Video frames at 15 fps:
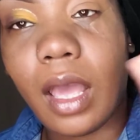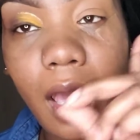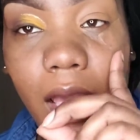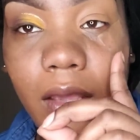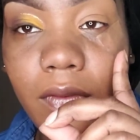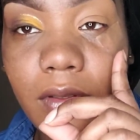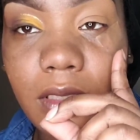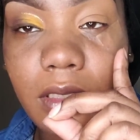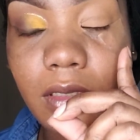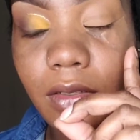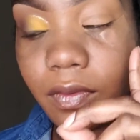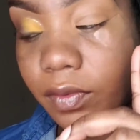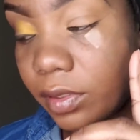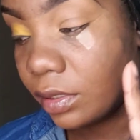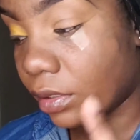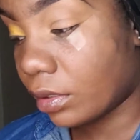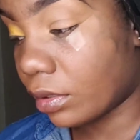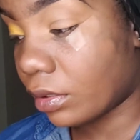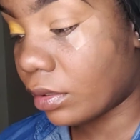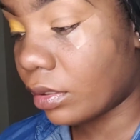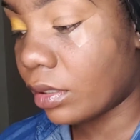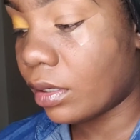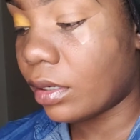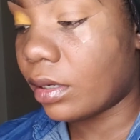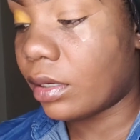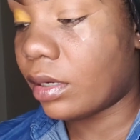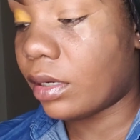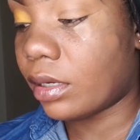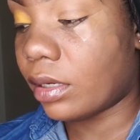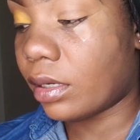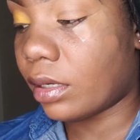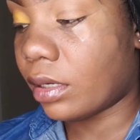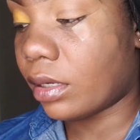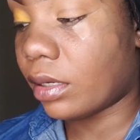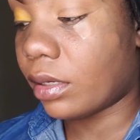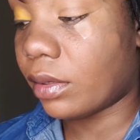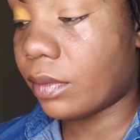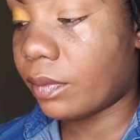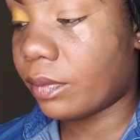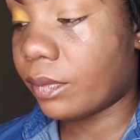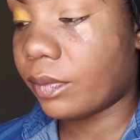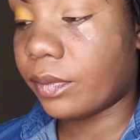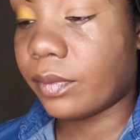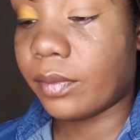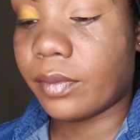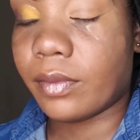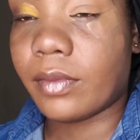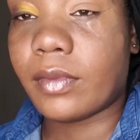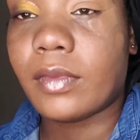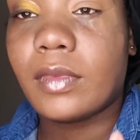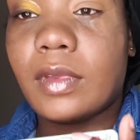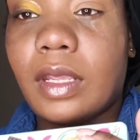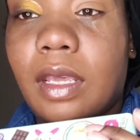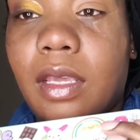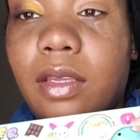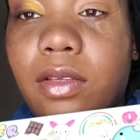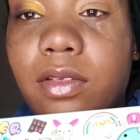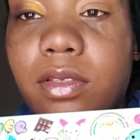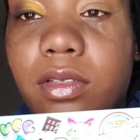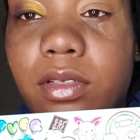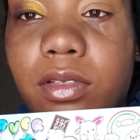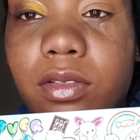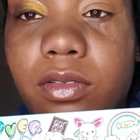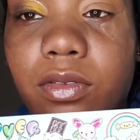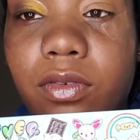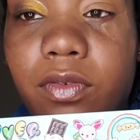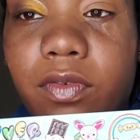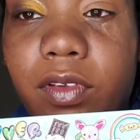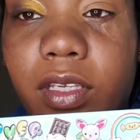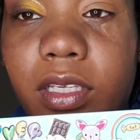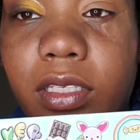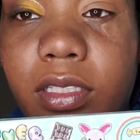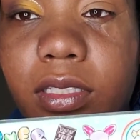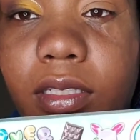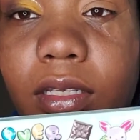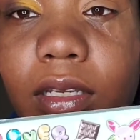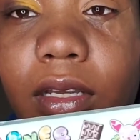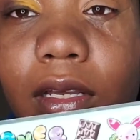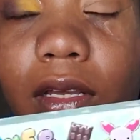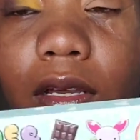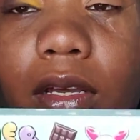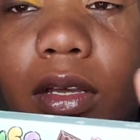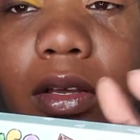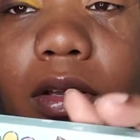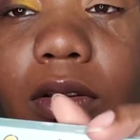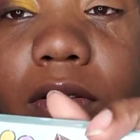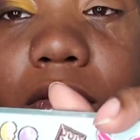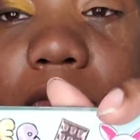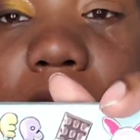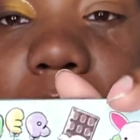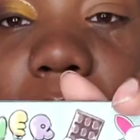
Obviously over here, I used the Too Faced Clover